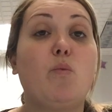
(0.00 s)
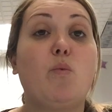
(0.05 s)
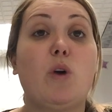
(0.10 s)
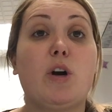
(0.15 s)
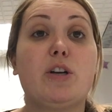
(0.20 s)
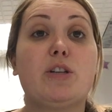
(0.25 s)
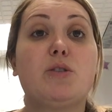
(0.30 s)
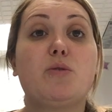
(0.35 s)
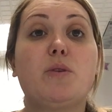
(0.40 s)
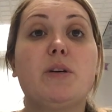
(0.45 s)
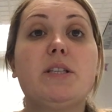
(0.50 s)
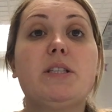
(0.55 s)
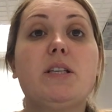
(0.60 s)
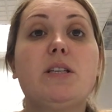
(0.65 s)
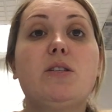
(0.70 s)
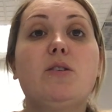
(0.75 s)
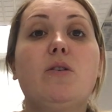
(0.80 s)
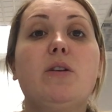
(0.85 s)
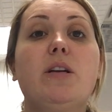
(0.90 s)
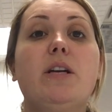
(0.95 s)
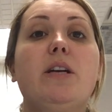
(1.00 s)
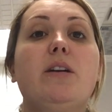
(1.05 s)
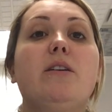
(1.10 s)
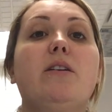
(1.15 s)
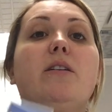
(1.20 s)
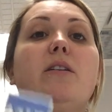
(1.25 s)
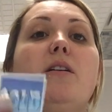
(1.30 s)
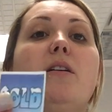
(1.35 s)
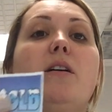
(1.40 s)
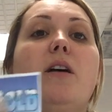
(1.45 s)
word choices on
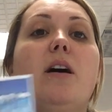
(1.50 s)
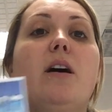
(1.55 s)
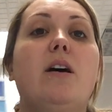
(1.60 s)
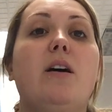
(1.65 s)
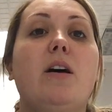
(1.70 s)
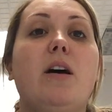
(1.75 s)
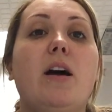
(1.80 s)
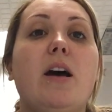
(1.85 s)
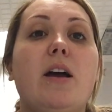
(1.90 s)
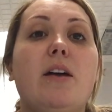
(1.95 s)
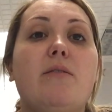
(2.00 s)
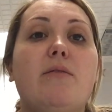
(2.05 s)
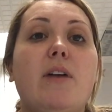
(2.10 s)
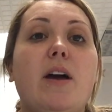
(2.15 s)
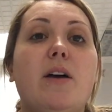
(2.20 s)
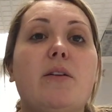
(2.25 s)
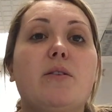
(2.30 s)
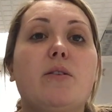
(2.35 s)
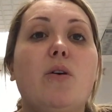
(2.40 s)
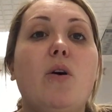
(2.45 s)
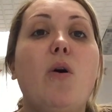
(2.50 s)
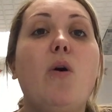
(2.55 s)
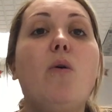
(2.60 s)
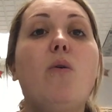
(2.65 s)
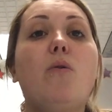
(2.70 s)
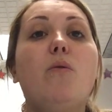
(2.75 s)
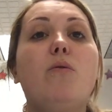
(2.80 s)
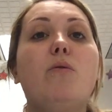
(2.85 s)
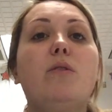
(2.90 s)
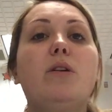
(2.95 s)
here. I found
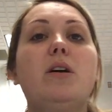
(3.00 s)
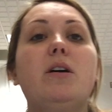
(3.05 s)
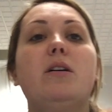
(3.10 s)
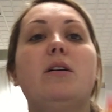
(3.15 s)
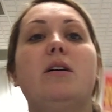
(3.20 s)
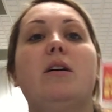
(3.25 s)
cold